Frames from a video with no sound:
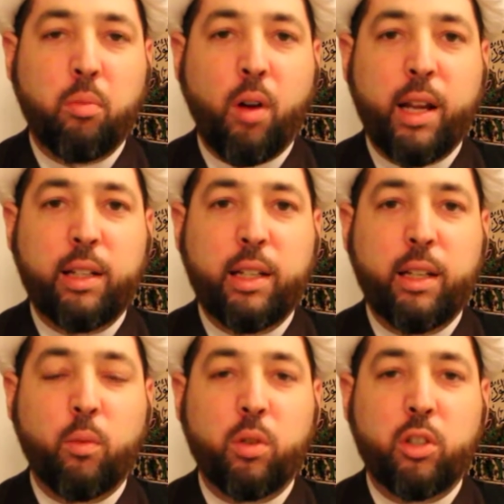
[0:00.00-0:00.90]
brightly
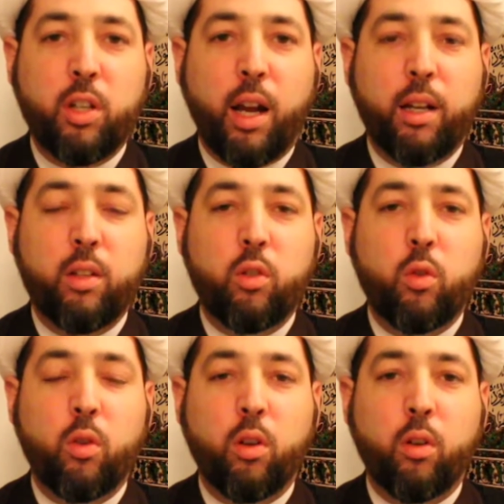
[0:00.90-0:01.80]
and would shine into
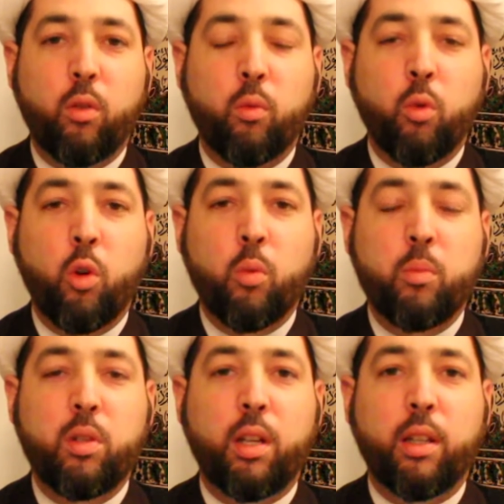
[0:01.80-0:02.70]
the
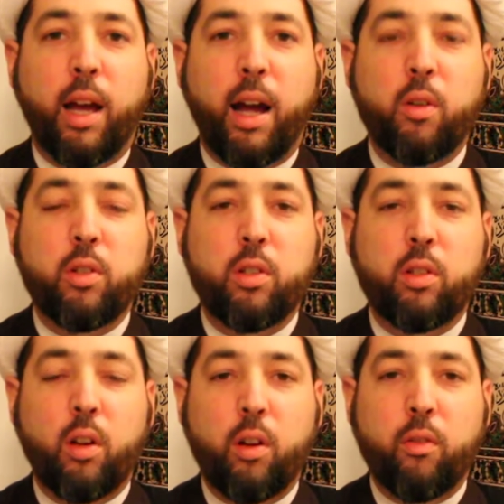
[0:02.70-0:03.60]
rooms and the houses
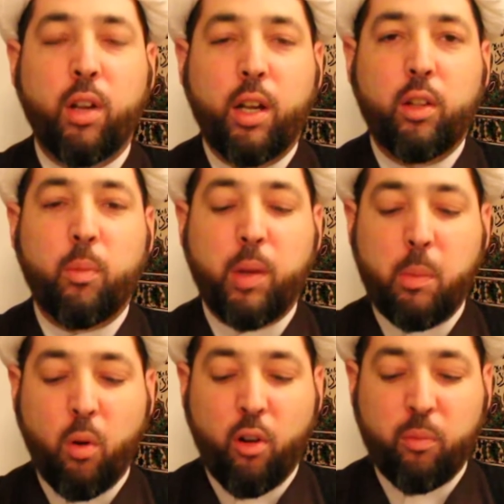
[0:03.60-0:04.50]
of the
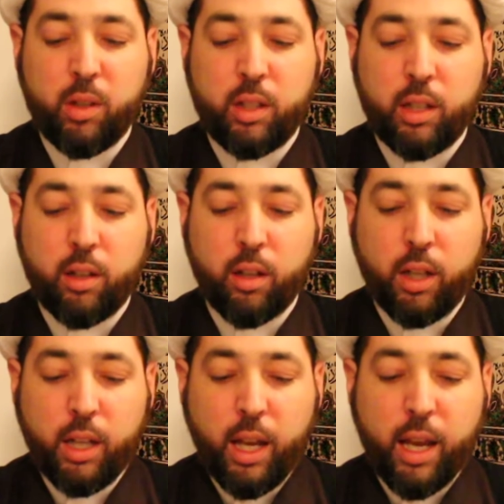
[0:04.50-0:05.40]
people of Medina.
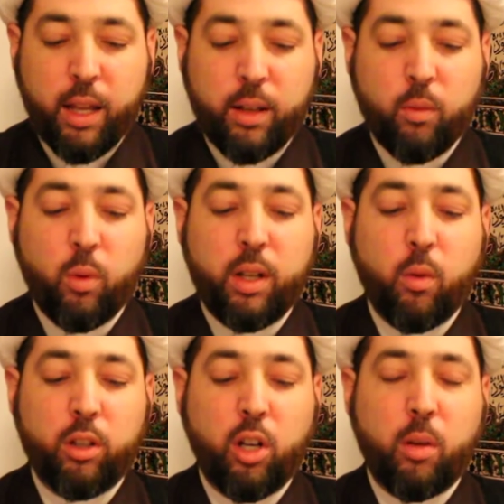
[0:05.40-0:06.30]
And when they
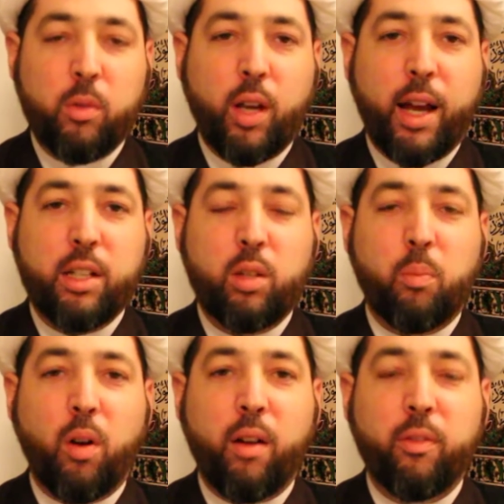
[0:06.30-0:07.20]
would come to ask the
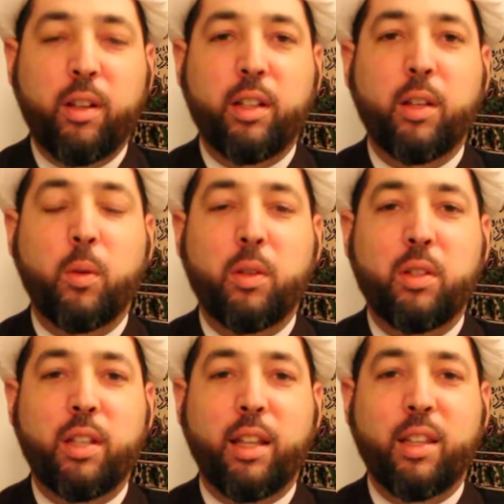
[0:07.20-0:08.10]
Prophet, he would
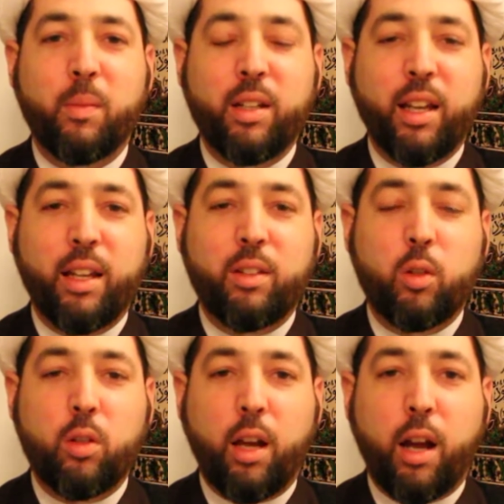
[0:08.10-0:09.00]
send them again
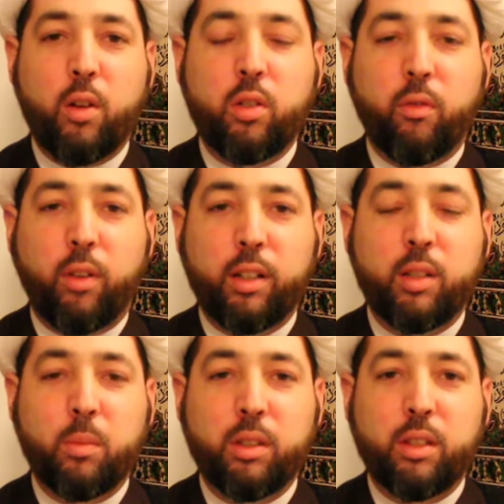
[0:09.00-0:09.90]
to the house of
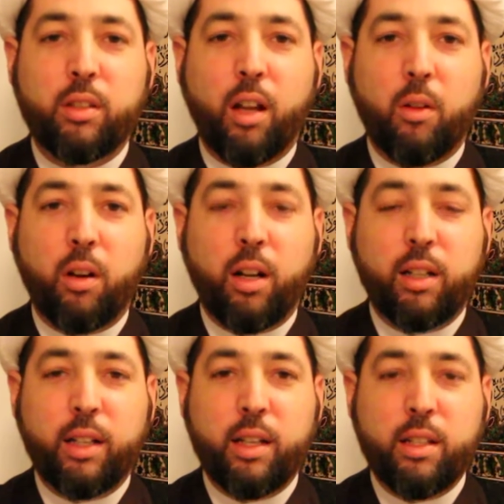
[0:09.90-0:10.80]
Fatima Zahra
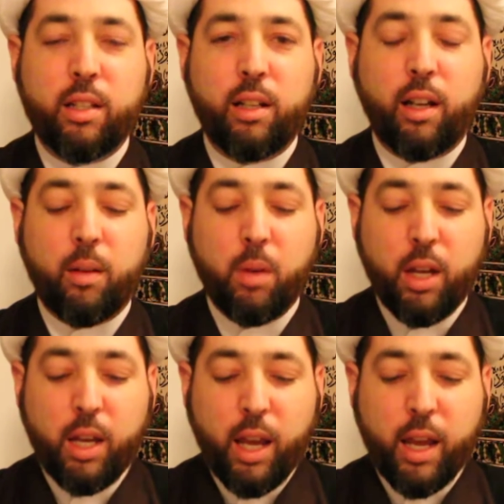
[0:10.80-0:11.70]
alayha salam,
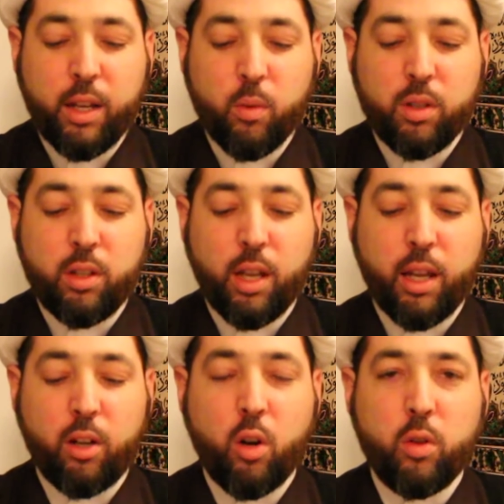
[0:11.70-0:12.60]
and he would
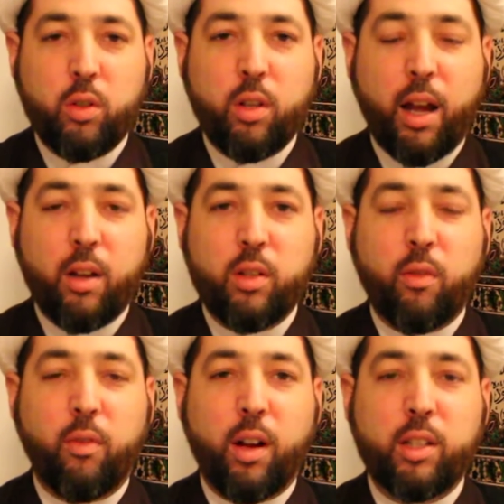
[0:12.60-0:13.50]
say, go to the house
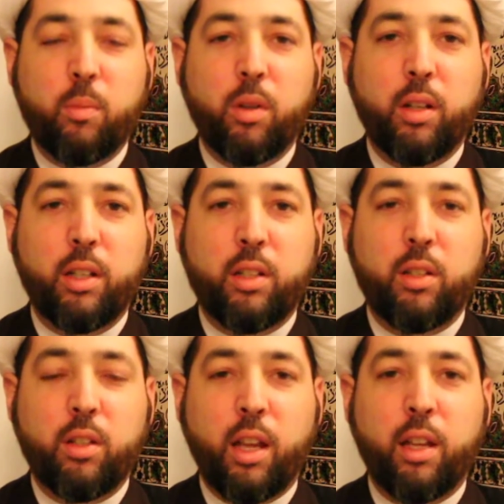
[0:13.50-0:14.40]
of Fatima
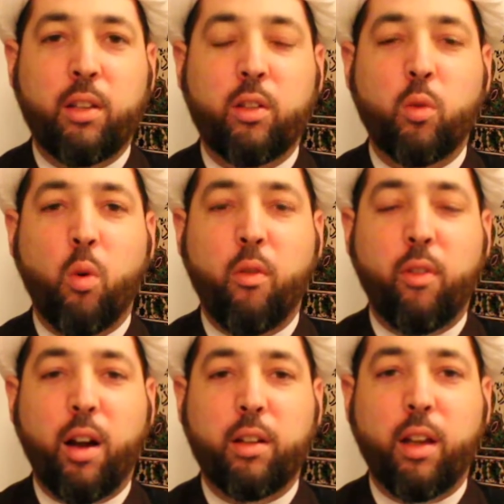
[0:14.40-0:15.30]
and you will
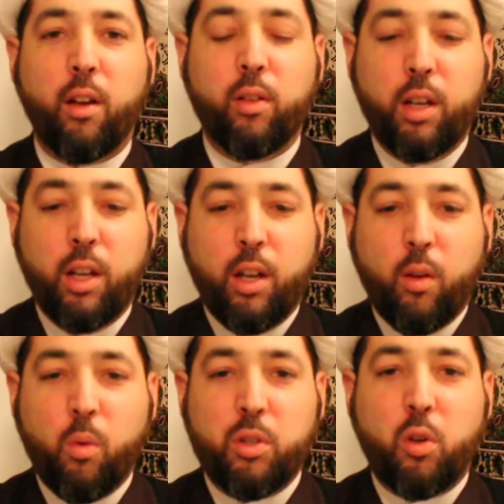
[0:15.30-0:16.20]
find out
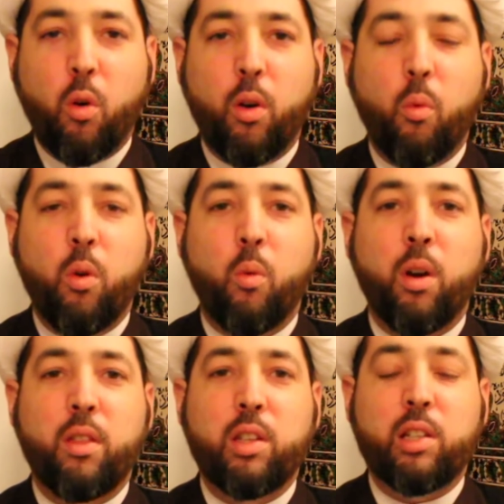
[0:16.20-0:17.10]

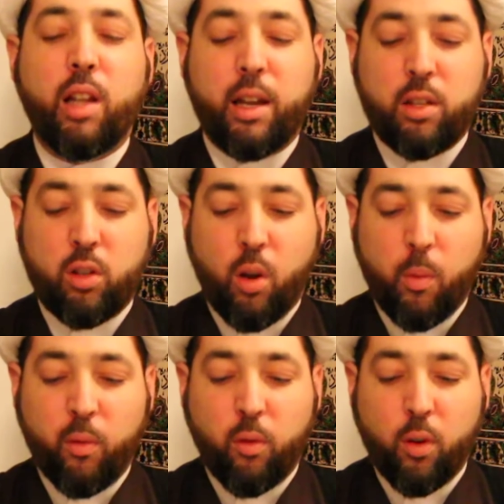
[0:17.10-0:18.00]
where this light is
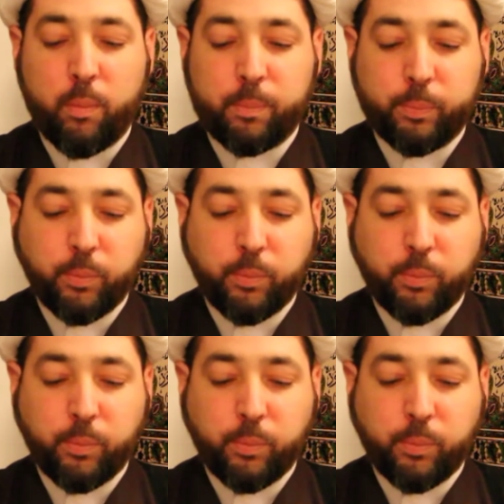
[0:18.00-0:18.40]
coming from.